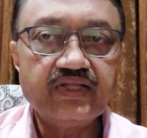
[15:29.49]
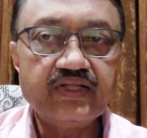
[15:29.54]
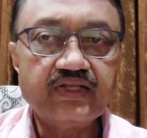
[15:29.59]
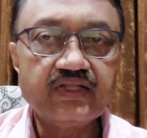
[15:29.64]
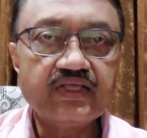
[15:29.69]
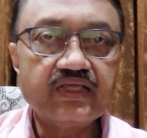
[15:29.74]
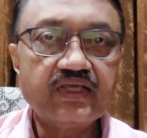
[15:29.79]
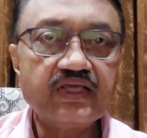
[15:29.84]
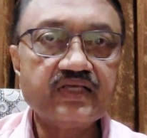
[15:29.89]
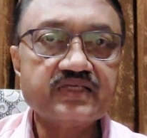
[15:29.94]

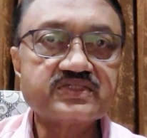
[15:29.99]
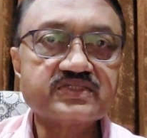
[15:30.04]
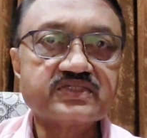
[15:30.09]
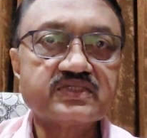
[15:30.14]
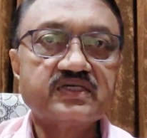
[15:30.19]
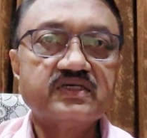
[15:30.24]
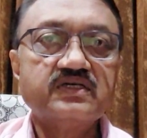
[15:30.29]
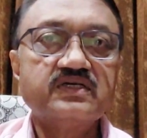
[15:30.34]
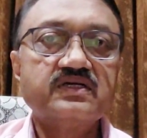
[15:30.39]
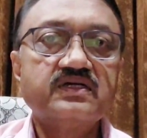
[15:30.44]
in
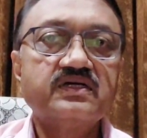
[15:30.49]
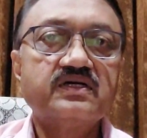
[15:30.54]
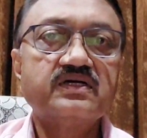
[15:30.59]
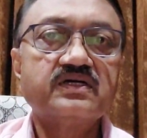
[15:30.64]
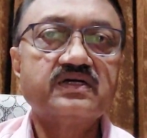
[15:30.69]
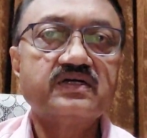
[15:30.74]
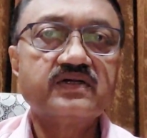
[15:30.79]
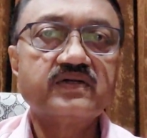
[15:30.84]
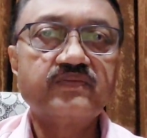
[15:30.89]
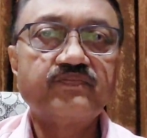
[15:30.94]
case
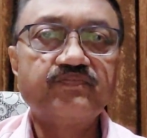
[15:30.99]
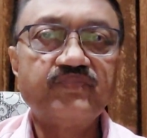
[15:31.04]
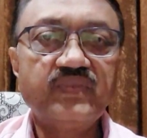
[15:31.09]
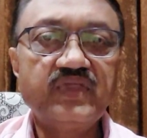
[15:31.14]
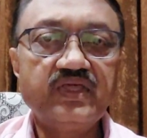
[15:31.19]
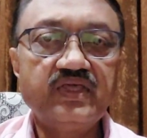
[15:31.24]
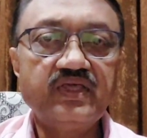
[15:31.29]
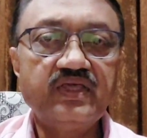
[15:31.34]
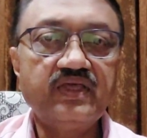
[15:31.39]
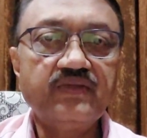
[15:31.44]

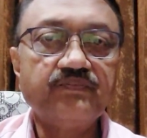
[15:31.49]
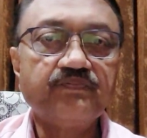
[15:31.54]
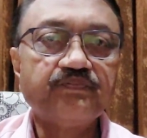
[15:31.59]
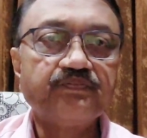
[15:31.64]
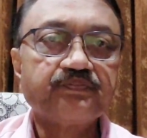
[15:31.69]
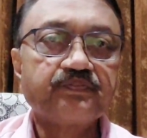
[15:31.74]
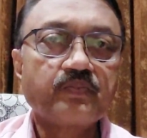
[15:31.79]
the